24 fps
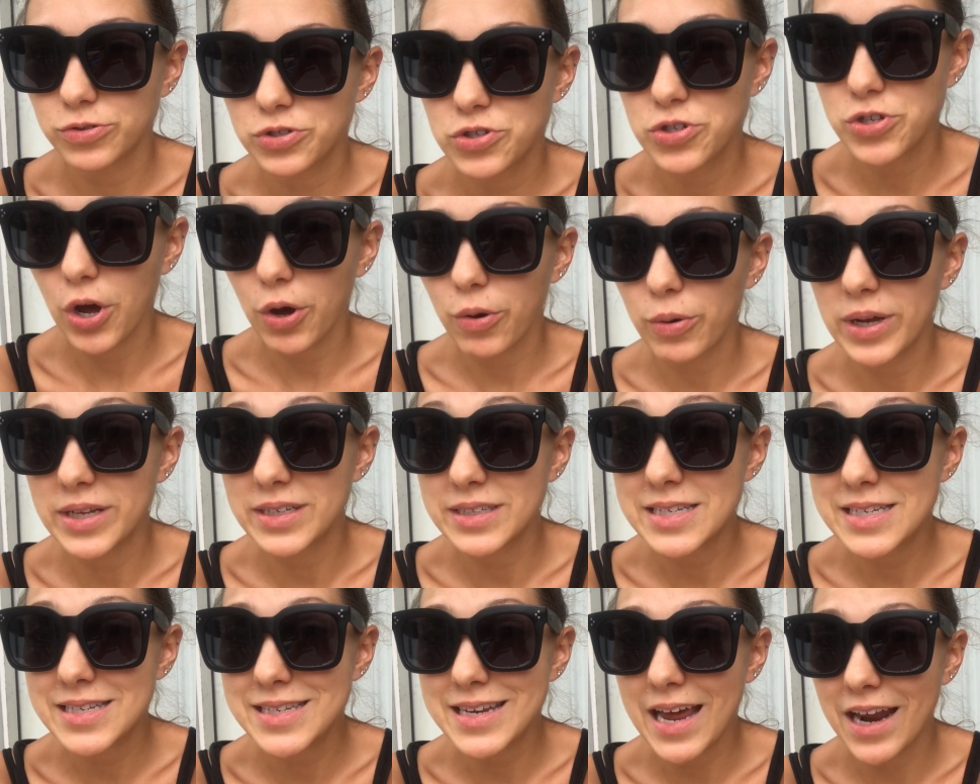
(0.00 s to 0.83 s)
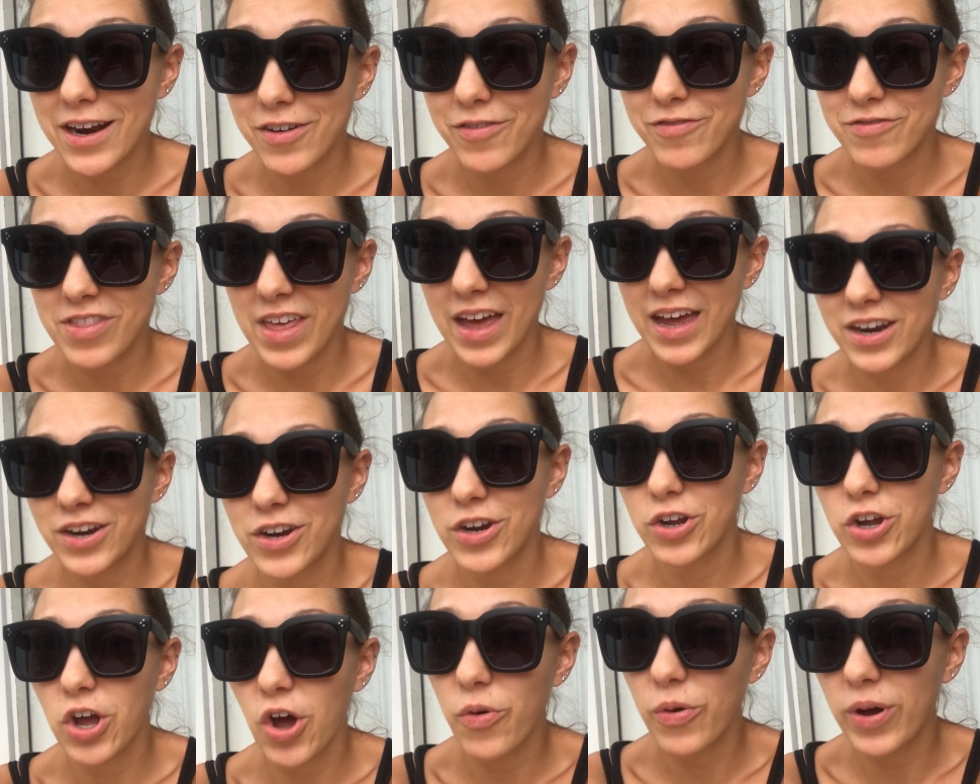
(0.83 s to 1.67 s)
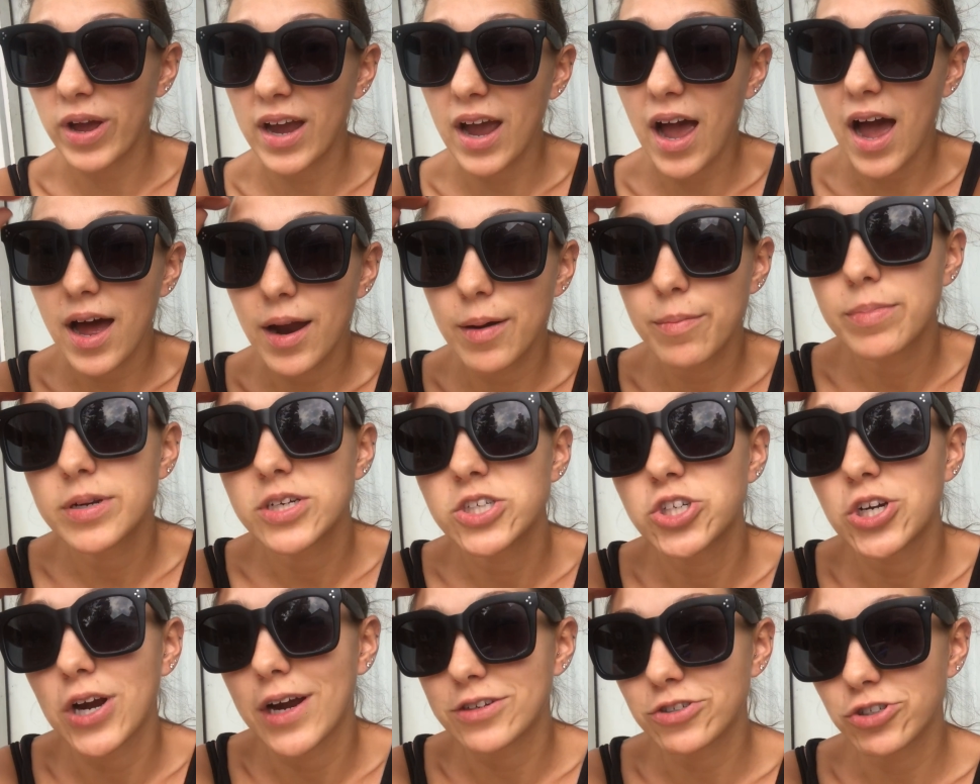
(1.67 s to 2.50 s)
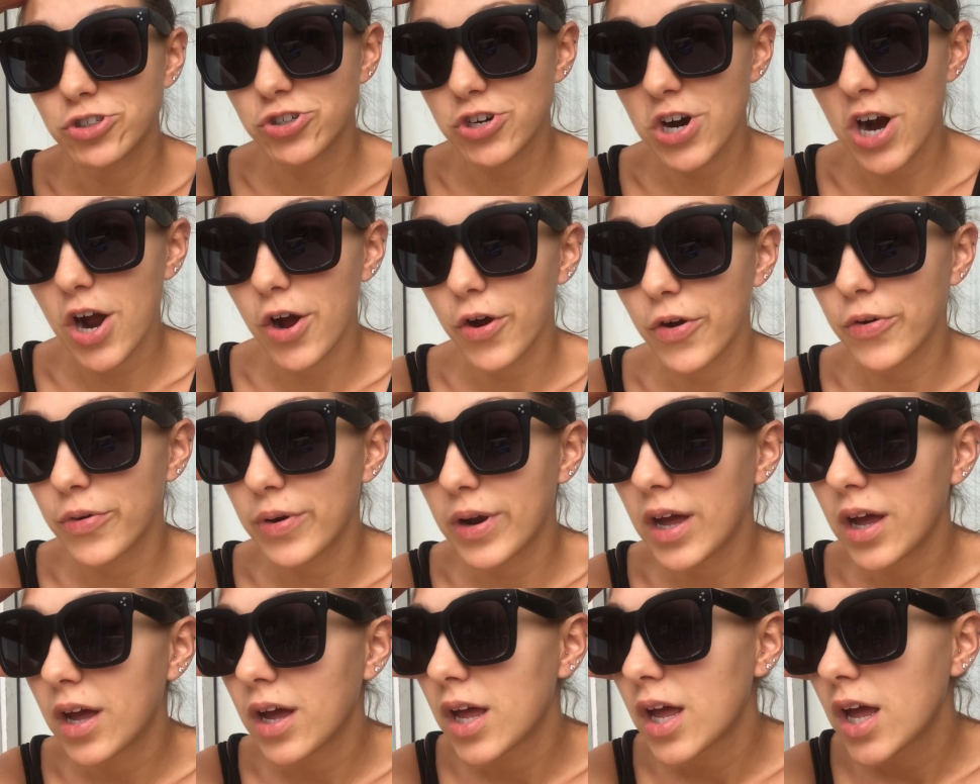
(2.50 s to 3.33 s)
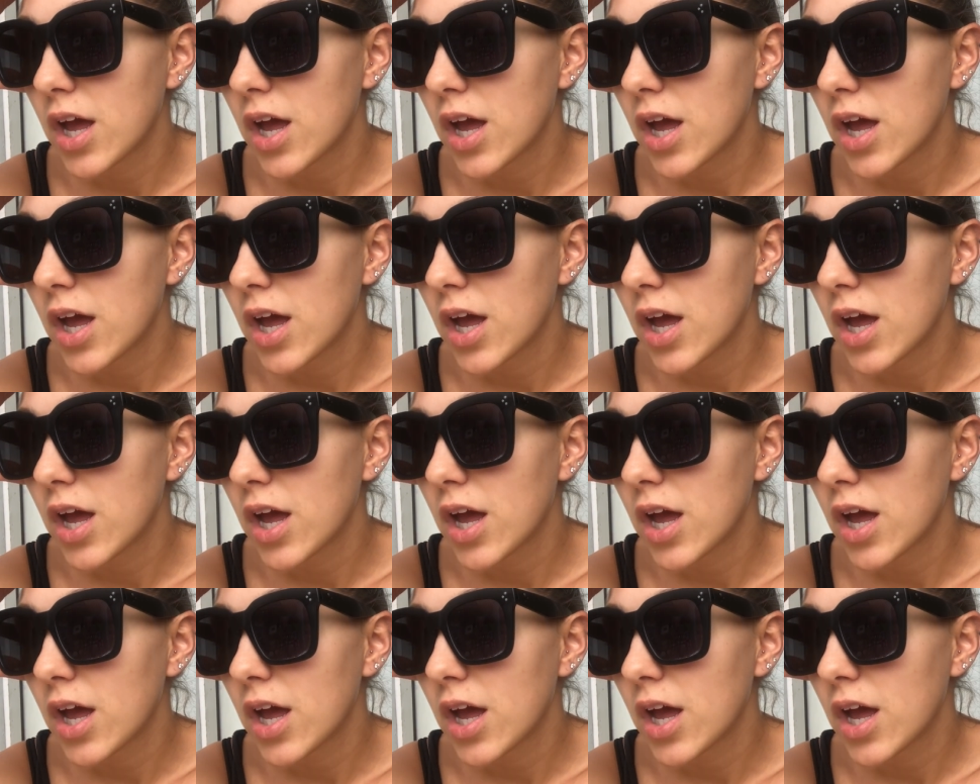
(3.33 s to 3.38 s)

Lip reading: so instead of then going on progesterone